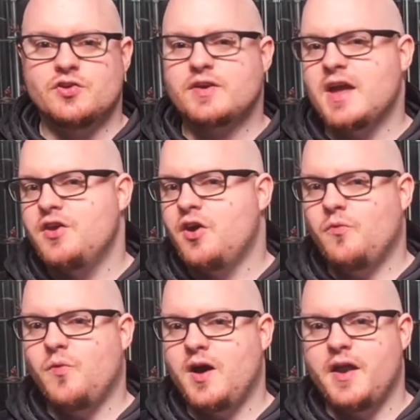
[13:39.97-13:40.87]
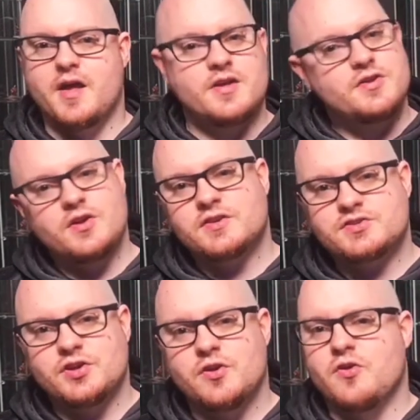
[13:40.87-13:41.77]
you'll get not one,
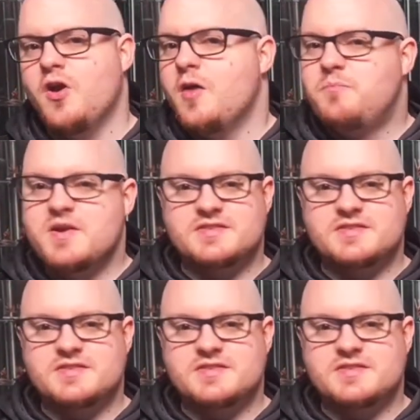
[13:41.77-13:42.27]
not two,